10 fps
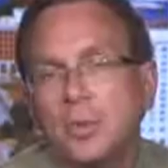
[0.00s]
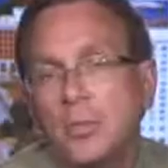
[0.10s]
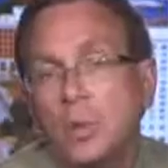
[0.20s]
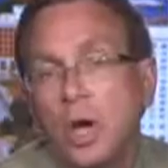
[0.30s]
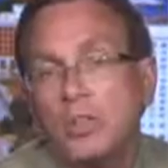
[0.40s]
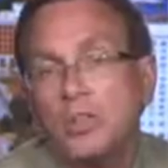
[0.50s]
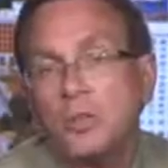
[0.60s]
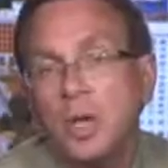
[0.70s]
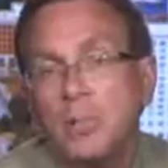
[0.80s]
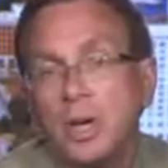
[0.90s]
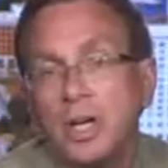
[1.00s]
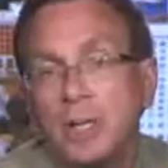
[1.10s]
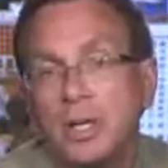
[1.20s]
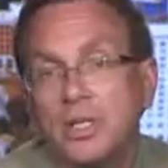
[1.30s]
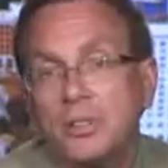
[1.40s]
people who actually spend money
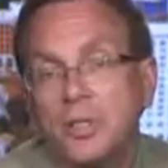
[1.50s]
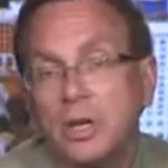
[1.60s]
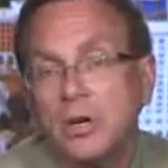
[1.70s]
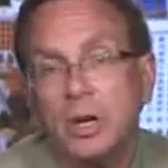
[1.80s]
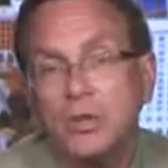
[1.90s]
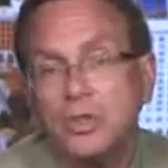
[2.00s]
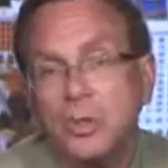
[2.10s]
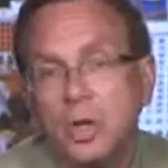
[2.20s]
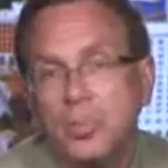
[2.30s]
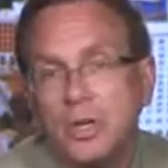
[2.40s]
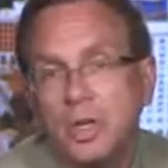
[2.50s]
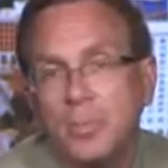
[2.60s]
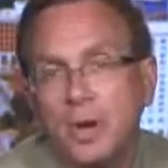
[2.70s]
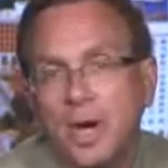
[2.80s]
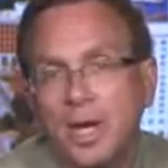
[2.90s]
on Main Street are scraping to
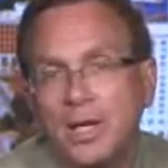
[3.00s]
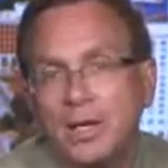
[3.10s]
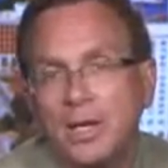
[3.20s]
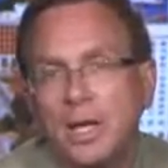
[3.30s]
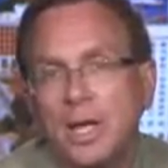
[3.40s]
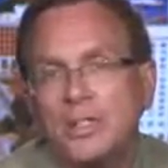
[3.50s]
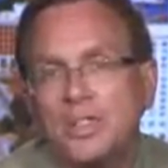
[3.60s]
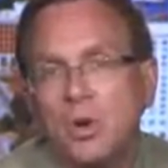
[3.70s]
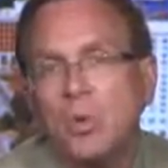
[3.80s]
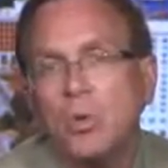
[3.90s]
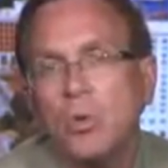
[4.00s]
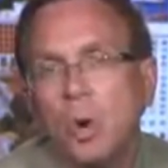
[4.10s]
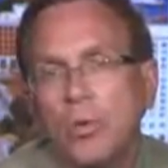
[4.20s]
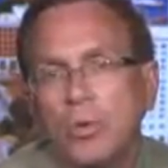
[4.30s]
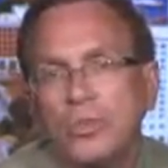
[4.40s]
get by. And so
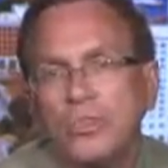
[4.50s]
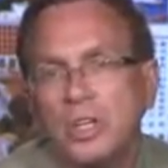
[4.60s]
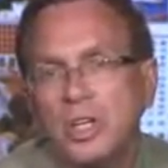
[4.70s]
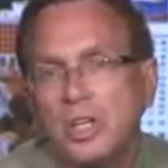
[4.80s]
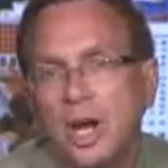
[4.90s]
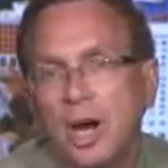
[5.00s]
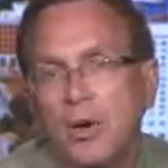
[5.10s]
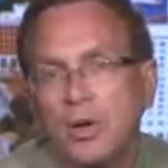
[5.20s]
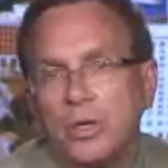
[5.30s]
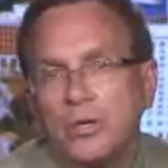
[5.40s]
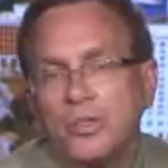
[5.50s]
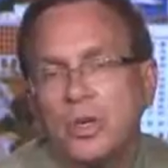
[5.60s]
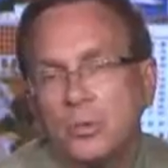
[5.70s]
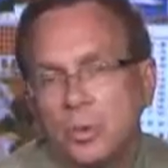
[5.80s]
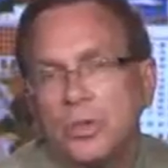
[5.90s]
what we're seeing now is,
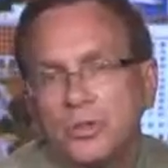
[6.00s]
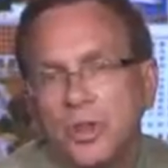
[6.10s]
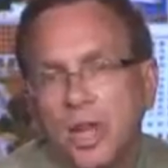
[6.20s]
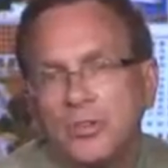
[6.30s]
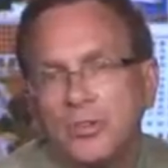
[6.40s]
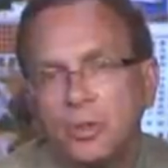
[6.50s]
with these fast